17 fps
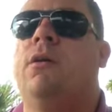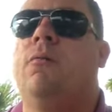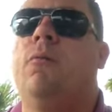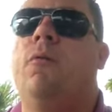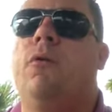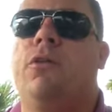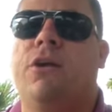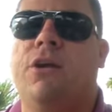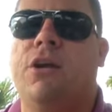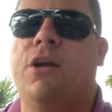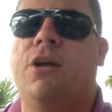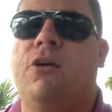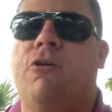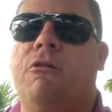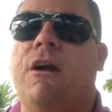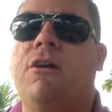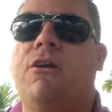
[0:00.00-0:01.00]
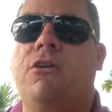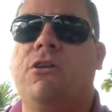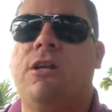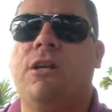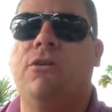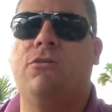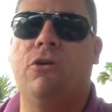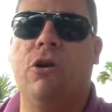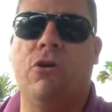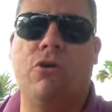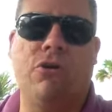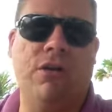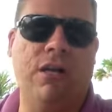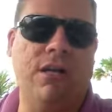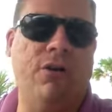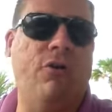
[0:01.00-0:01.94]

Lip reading: Well, there you go. Now you need